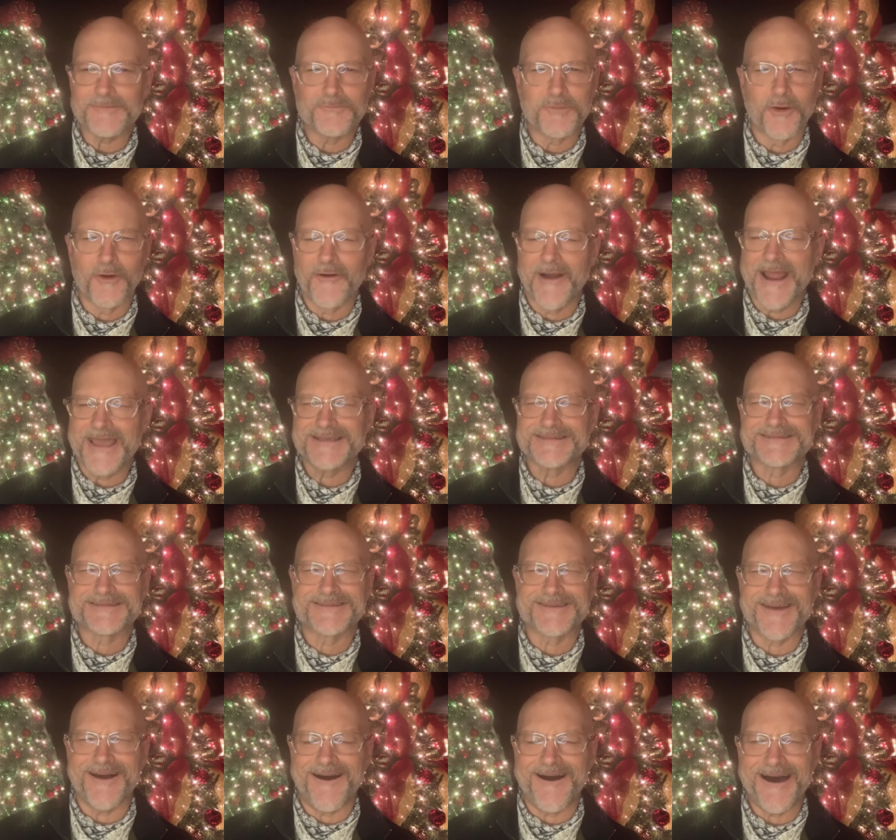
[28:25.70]
Praise
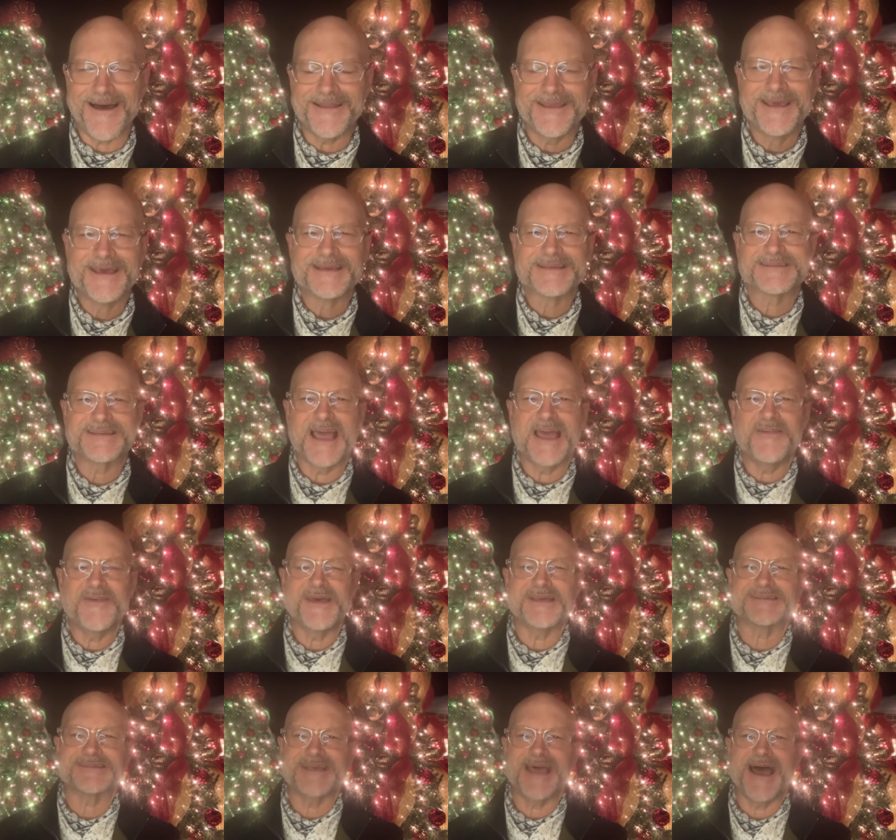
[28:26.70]
God. Say
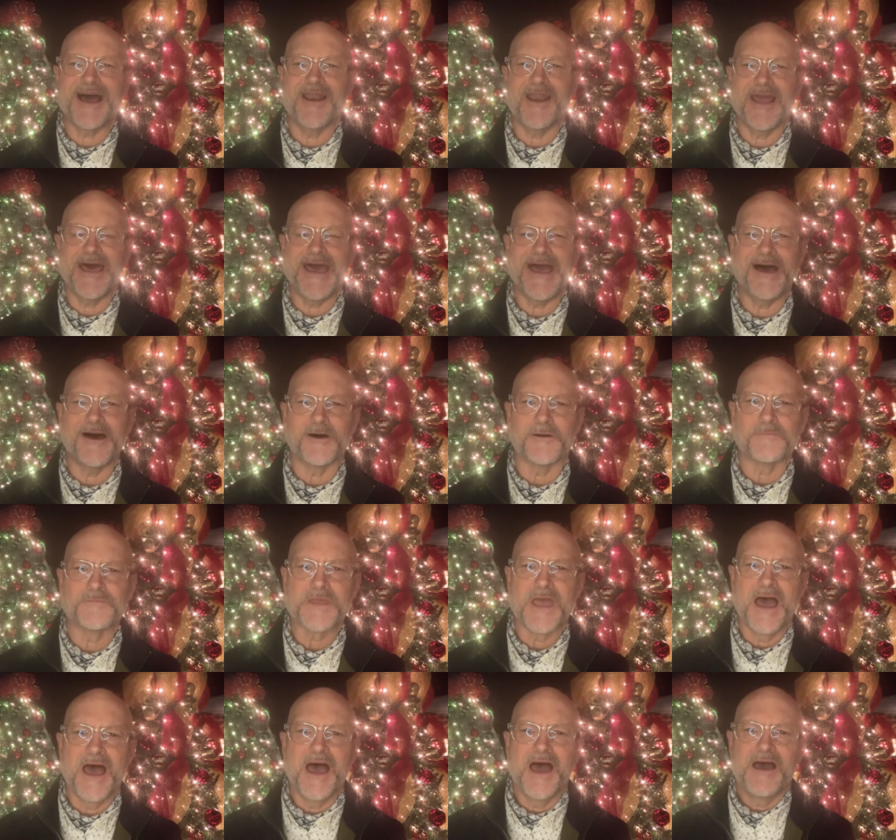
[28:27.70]
this out loud.
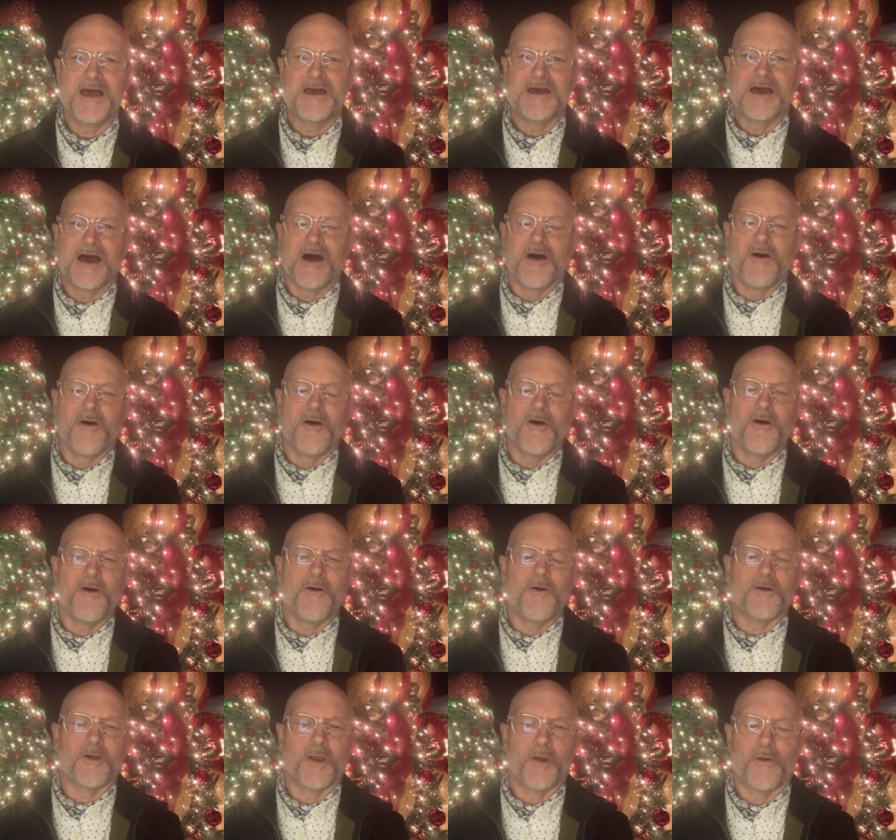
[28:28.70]

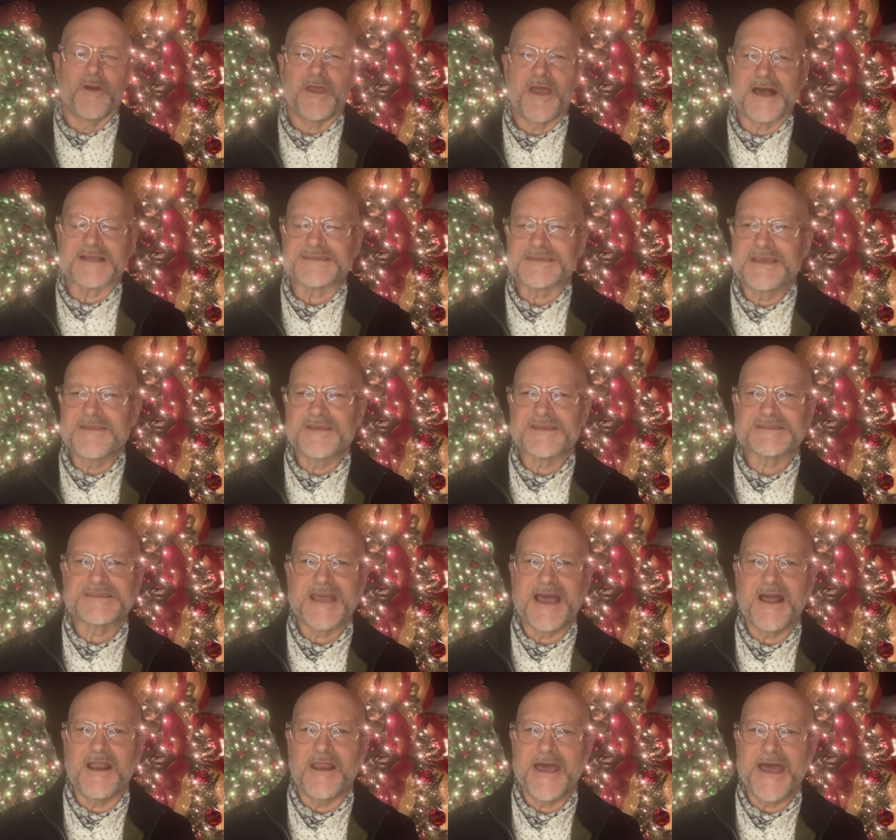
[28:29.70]
Oh, glory to God. Say this
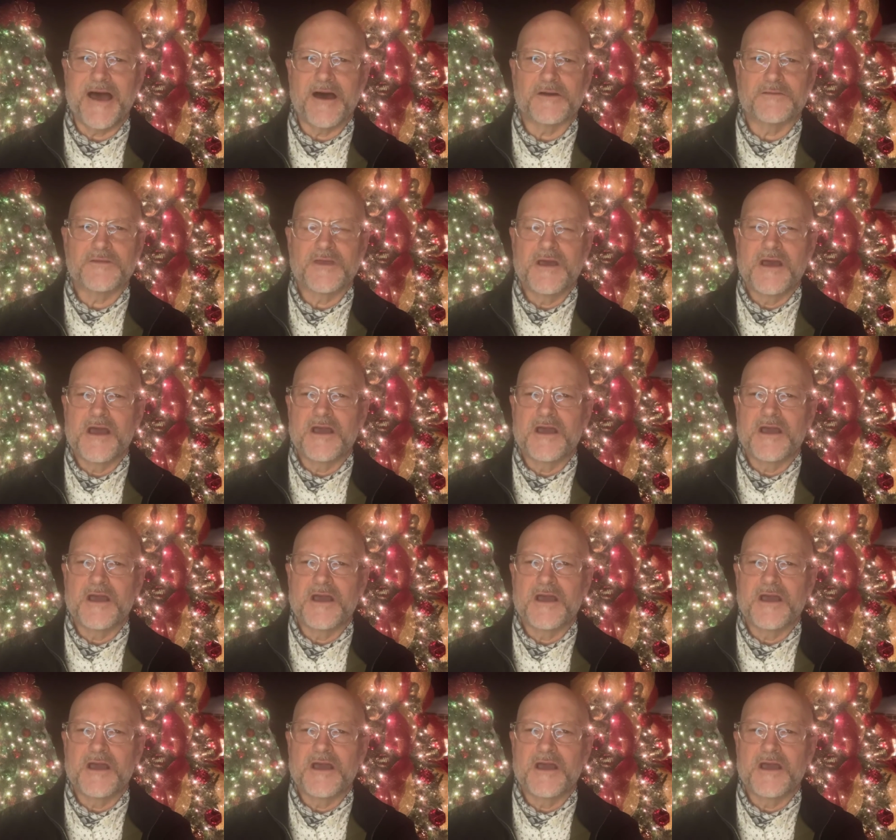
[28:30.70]
out loud.